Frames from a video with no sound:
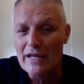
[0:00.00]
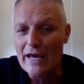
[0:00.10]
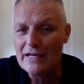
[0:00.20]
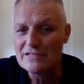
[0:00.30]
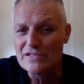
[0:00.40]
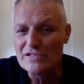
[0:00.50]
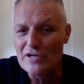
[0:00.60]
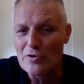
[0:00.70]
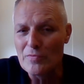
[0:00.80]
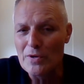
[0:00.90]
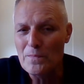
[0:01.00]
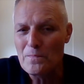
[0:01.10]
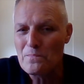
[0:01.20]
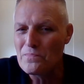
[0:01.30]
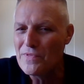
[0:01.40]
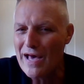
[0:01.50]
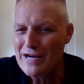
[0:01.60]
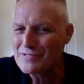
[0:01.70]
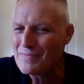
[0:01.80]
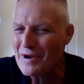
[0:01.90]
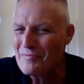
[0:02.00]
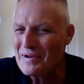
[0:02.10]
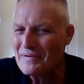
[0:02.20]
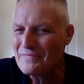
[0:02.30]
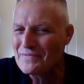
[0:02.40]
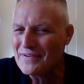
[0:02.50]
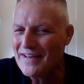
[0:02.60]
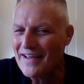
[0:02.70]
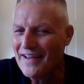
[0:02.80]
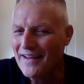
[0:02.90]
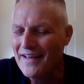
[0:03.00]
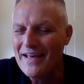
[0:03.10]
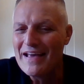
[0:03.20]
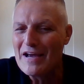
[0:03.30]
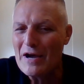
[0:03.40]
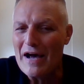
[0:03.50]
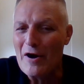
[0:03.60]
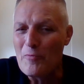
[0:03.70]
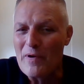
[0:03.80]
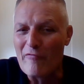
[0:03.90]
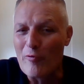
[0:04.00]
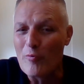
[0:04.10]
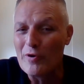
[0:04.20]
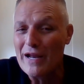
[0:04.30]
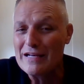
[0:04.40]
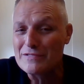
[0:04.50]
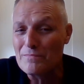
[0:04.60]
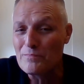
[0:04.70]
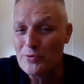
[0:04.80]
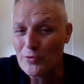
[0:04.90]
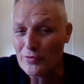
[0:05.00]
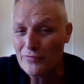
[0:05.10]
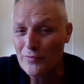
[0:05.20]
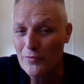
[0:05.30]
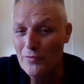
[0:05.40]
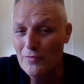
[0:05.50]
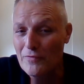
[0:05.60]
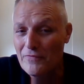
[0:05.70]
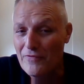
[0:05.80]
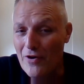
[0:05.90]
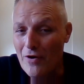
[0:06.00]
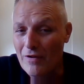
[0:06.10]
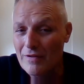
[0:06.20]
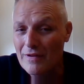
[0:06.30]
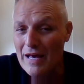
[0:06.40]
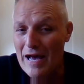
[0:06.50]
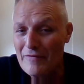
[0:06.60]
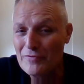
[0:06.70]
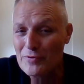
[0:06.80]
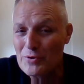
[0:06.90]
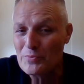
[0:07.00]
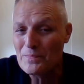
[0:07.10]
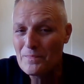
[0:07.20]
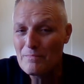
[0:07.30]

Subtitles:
Ladies and gentlemen, that is my rant for the day. I hope everyone has a beautiful fall afternoon.